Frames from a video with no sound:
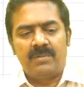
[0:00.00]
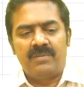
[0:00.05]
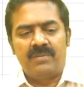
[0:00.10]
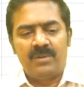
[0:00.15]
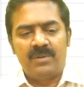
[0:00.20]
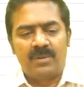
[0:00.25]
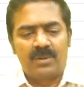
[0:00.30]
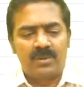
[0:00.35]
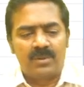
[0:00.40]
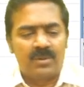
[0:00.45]
we
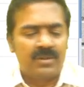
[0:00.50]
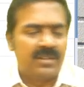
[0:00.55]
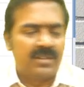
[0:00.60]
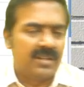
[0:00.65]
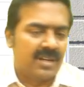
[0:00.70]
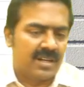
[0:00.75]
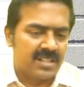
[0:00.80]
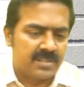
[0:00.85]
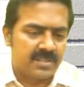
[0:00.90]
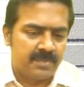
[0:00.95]
work out the
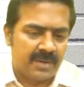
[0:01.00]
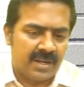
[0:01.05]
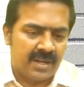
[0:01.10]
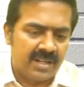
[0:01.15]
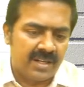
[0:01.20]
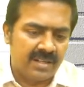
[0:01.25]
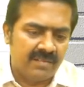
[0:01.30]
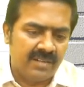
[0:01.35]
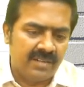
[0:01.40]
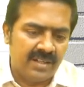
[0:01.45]
cost per
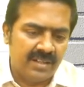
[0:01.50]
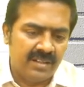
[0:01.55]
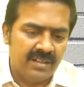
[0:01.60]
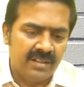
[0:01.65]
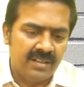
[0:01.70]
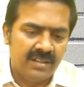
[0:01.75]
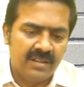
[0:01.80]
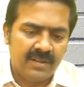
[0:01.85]
activity,